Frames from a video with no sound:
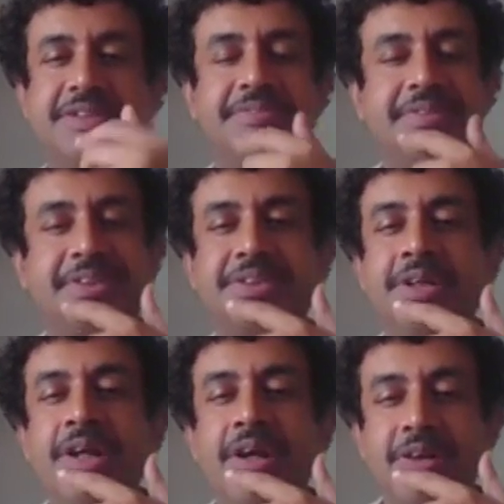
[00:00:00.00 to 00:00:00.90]
different
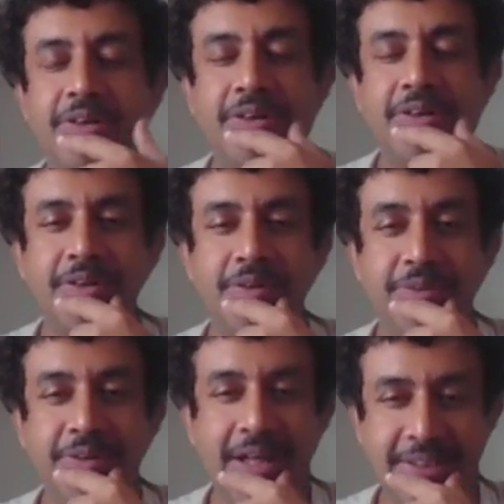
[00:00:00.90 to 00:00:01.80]
uh, uh,
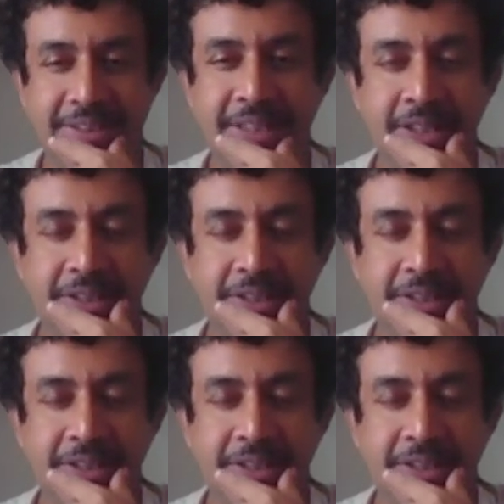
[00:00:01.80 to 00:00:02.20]
gunas.